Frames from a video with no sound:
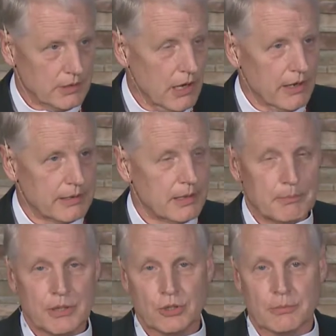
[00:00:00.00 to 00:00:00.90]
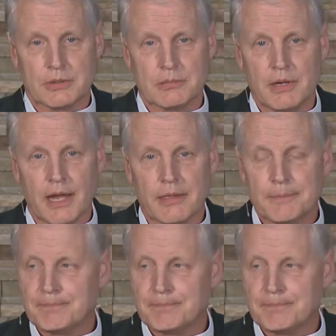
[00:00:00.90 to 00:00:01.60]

on Bishop Smith.